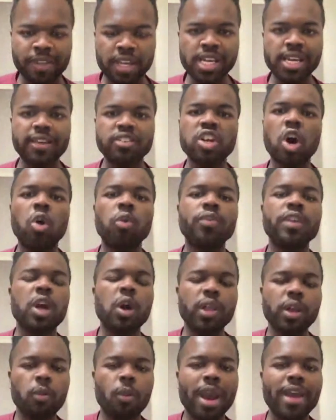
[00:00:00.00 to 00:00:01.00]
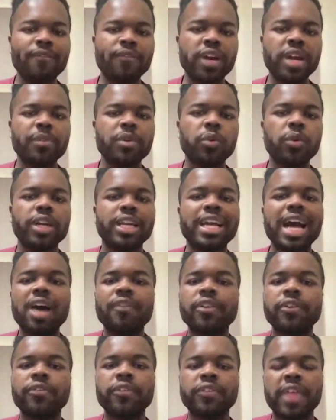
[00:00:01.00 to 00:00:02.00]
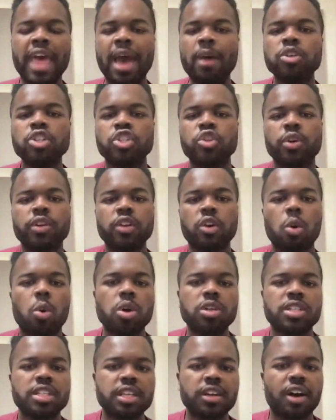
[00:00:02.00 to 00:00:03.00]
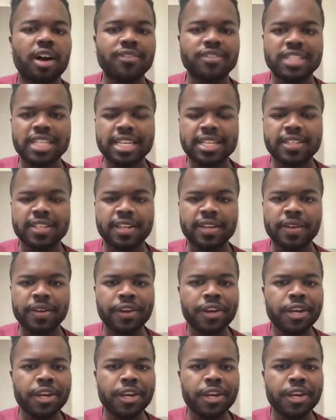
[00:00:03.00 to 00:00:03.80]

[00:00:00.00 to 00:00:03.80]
So the only way for him to recover for that was during the course of the offseason.